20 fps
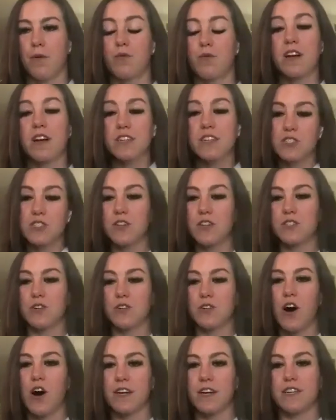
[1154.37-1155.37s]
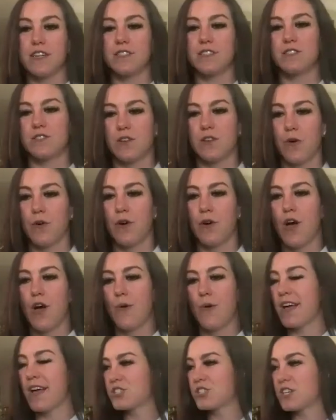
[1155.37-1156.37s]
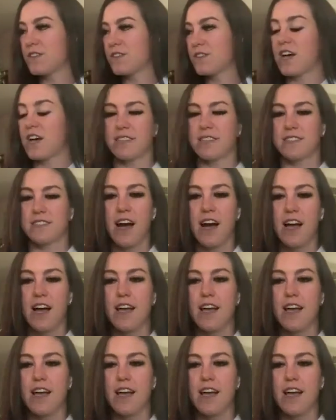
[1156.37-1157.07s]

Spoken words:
But we're not going to start till August. So we actually have a lot of